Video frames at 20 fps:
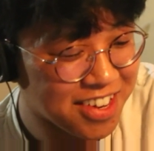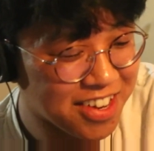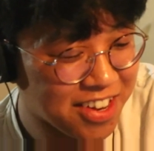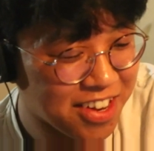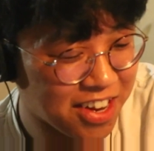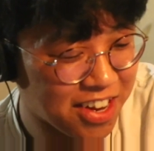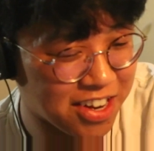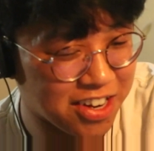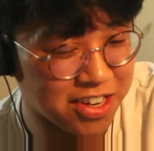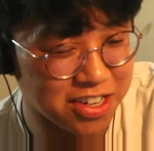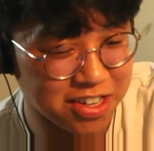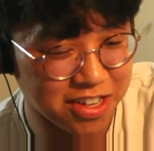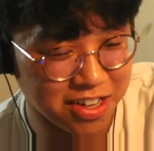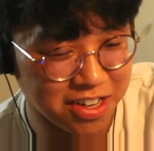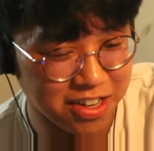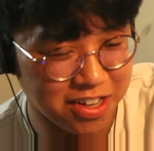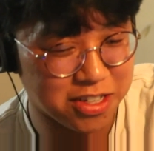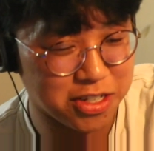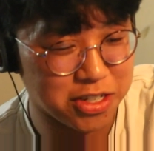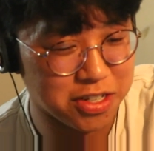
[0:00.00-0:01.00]
I
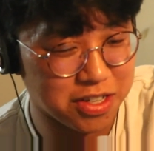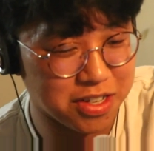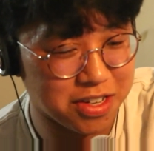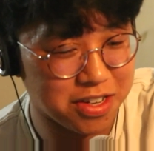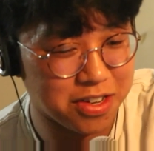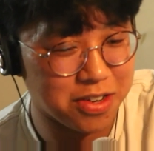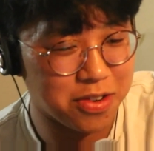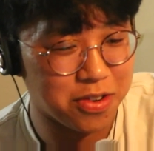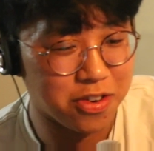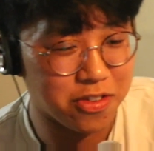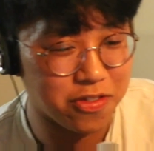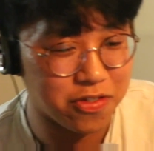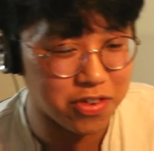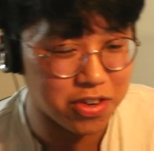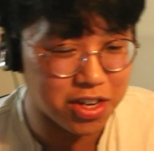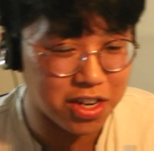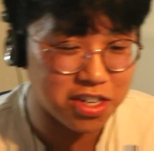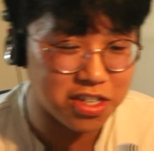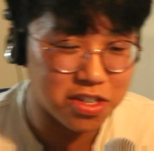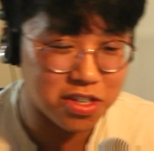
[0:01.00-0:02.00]
just got a
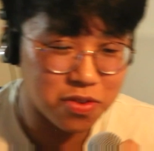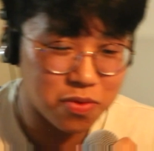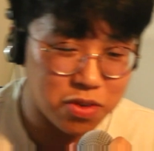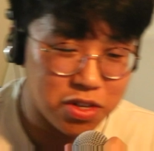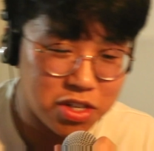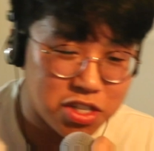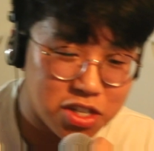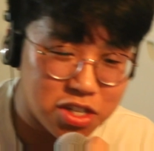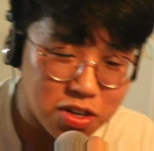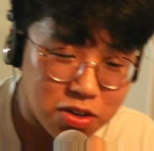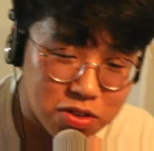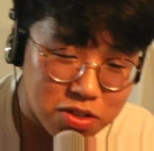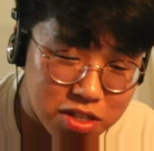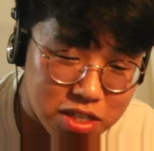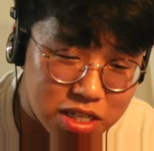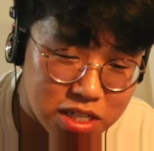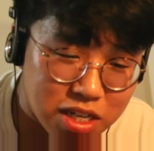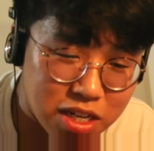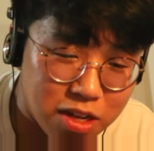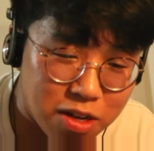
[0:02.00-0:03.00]
notification. Restart to
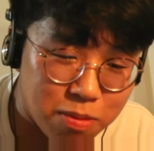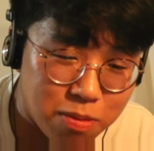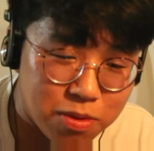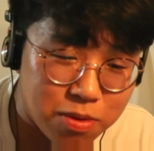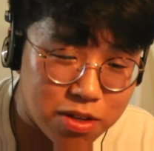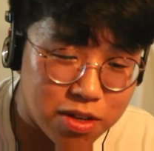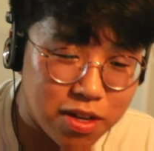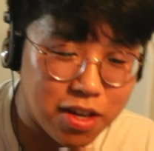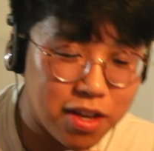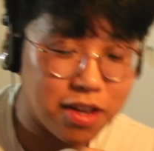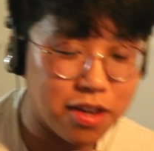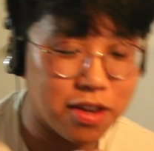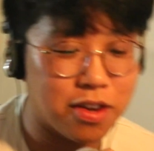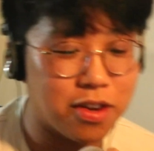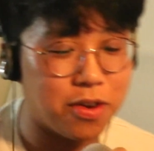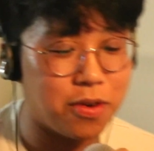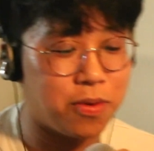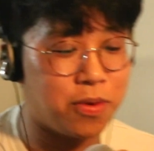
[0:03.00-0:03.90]
stay up to date. No.